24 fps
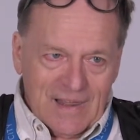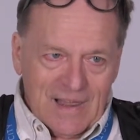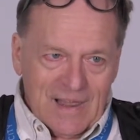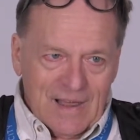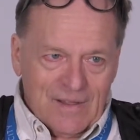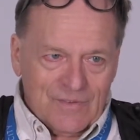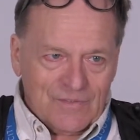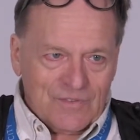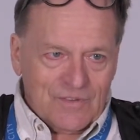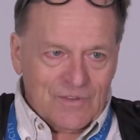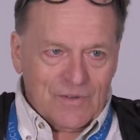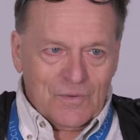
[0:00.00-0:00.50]

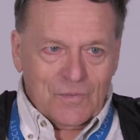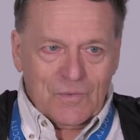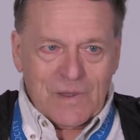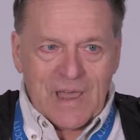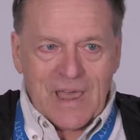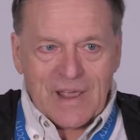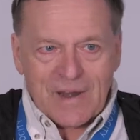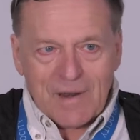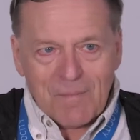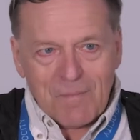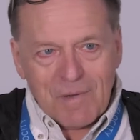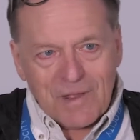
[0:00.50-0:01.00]
Council
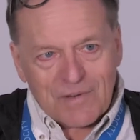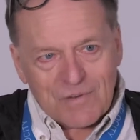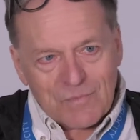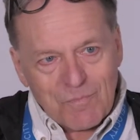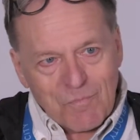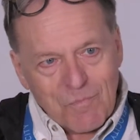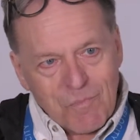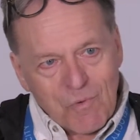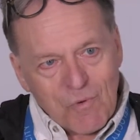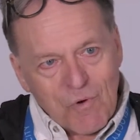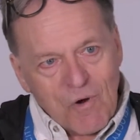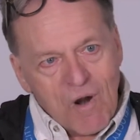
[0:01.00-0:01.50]
had a much
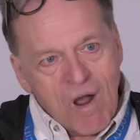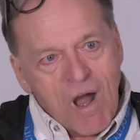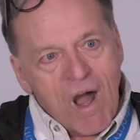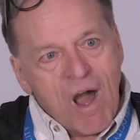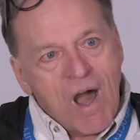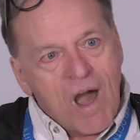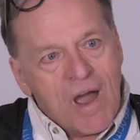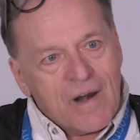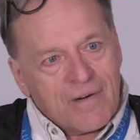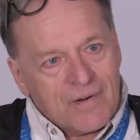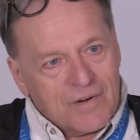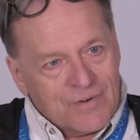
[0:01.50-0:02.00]

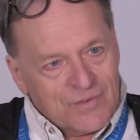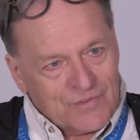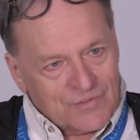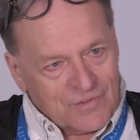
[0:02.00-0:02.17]
broader